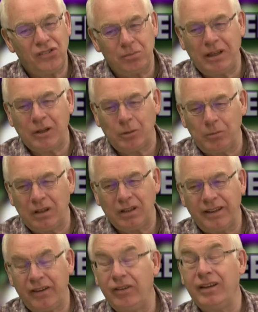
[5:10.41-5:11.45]
to become
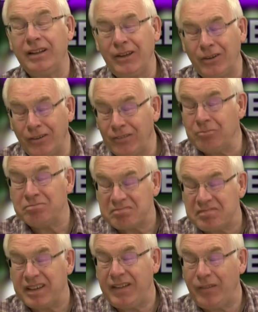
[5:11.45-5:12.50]
clear early on
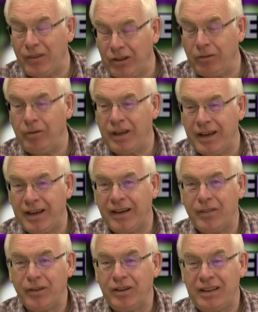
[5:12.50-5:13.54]
in the new
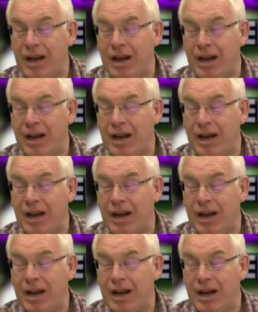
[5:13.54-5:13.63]
year that okay.